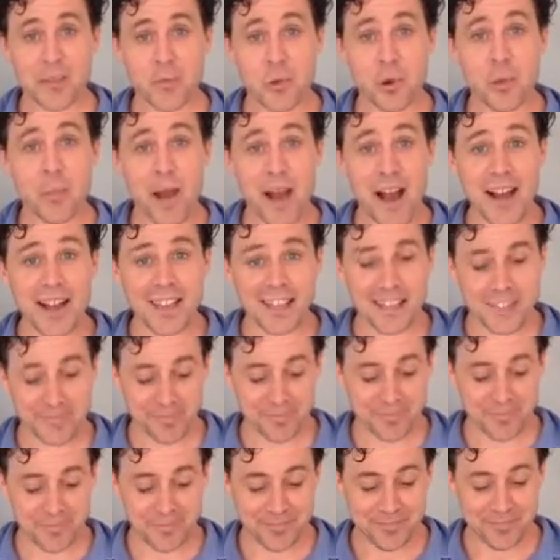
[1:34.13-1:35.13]
We're back,
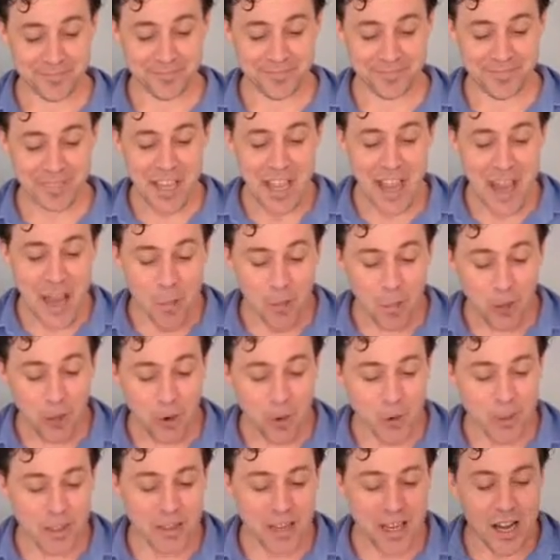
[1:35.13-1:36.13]
and we're
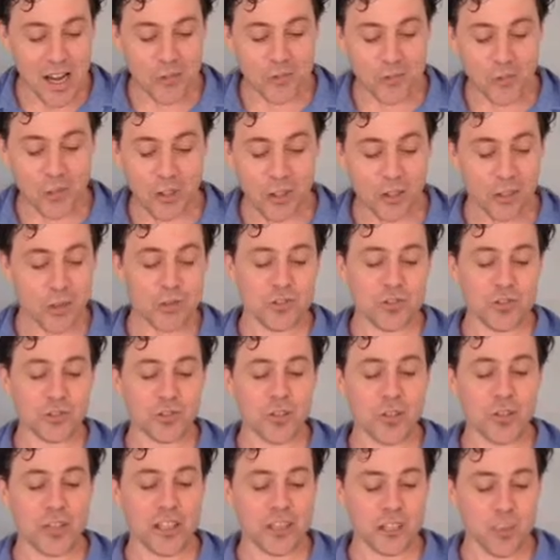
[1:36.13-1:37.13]
going down for a closer
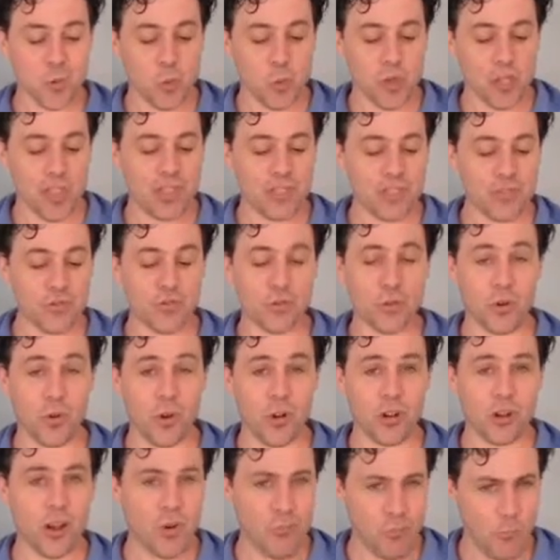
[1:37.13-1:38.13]
look at the weed
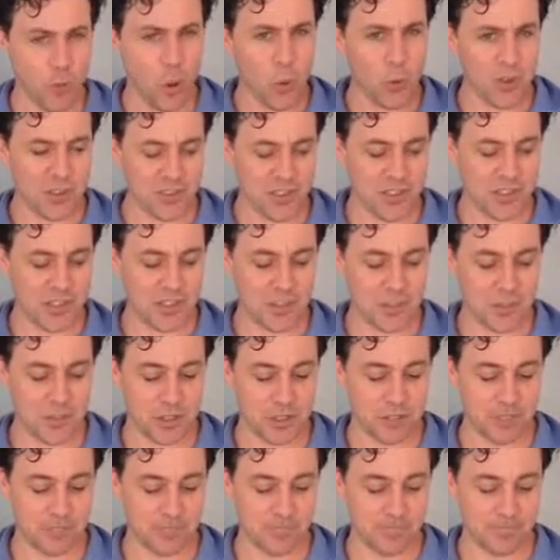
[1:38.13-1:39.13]
control of both
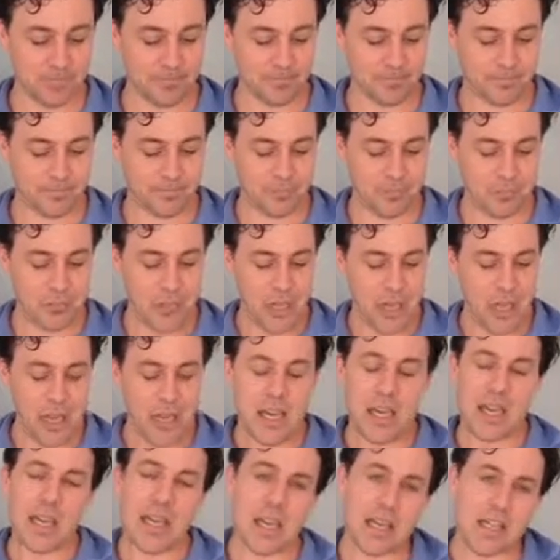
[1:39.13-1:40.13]
systems.
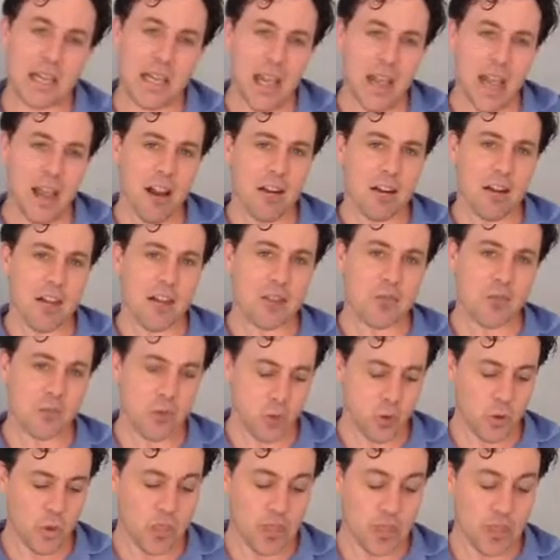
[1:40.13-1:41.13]
In the area
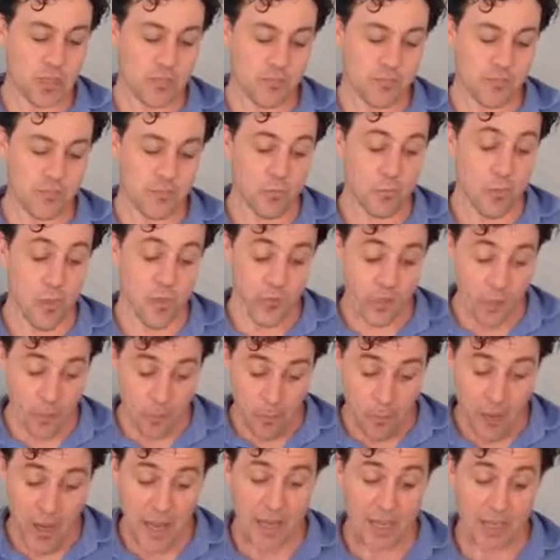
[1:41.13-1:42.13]
treated with
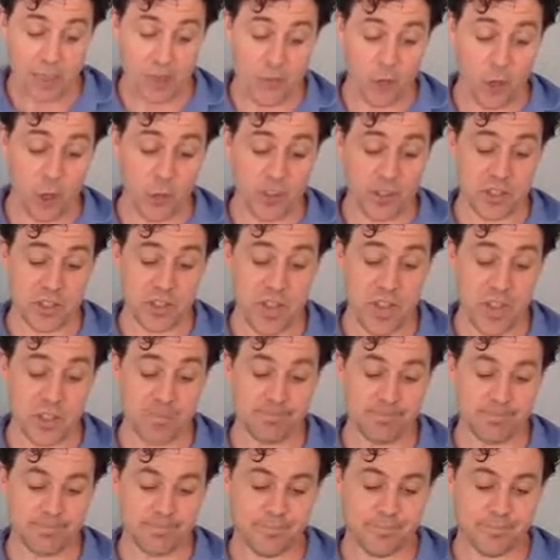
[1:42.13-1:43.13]
competitive herbicide,
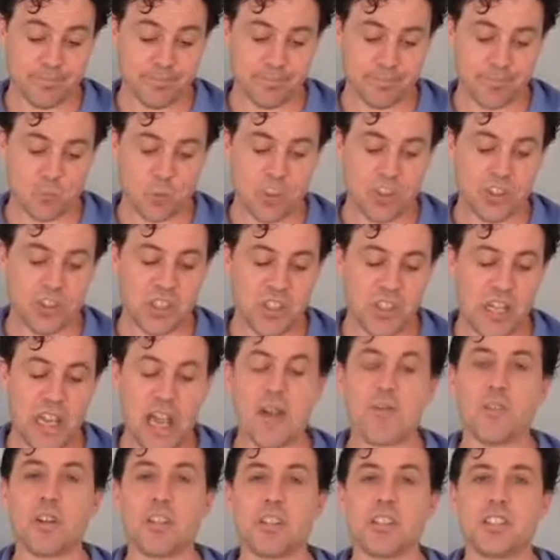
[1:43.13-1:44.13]
we're seeing
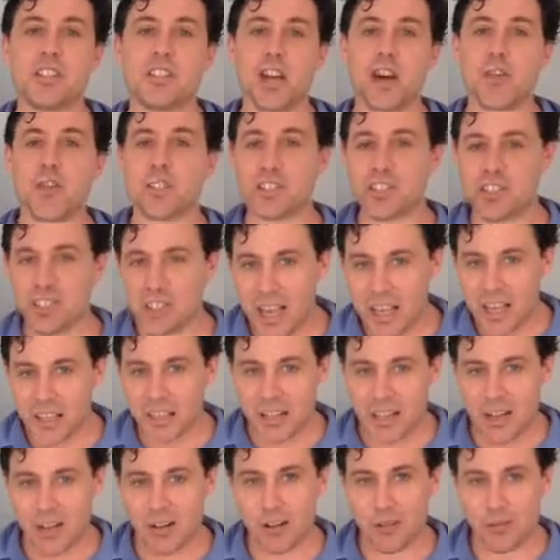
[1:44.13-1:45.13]
evidence of a
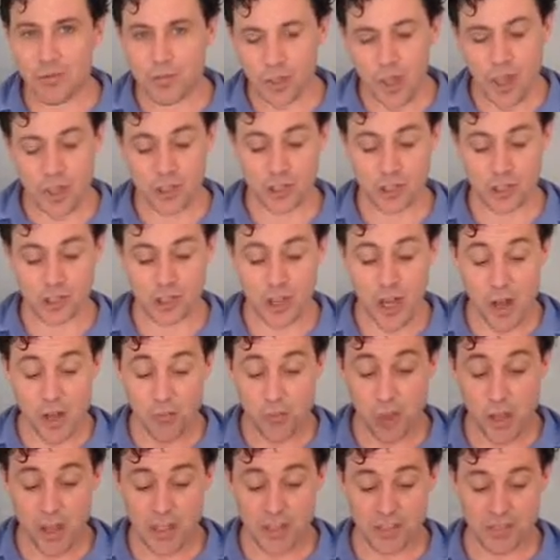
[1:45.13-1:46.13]
secondary flush
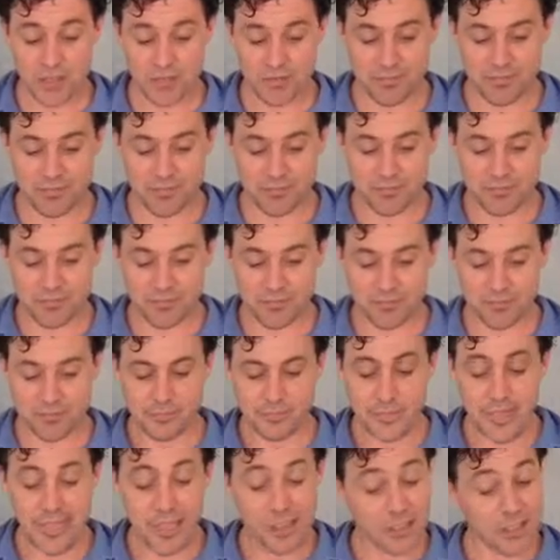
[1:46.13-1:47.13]
of weeds.
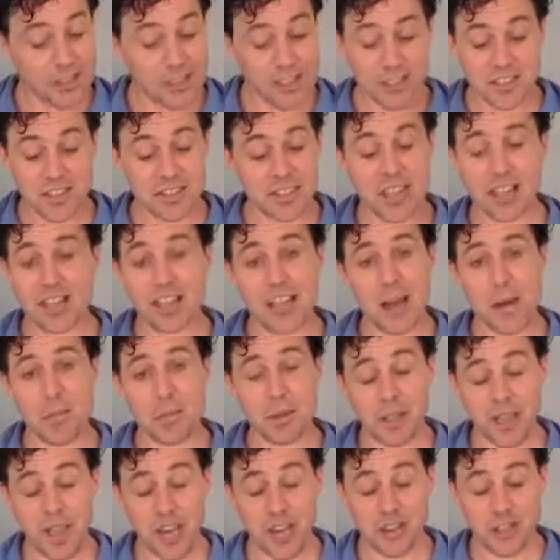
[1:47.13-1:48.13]
It'll need a second
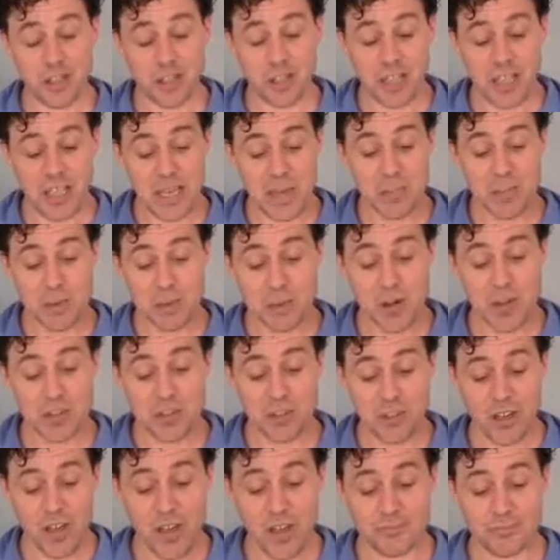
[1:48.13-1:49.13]
application to keep the
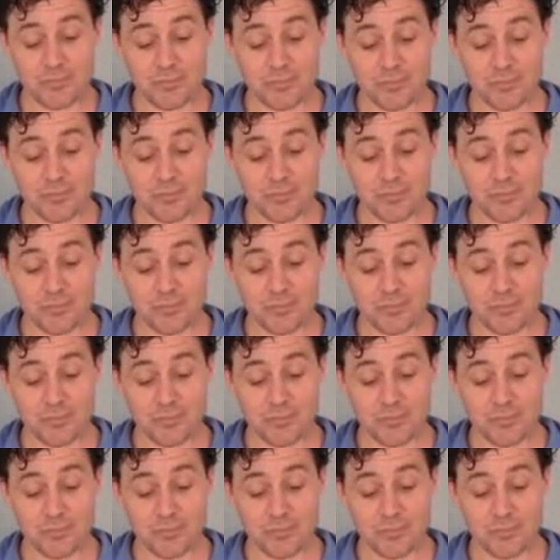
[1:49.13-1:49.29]
pressure down.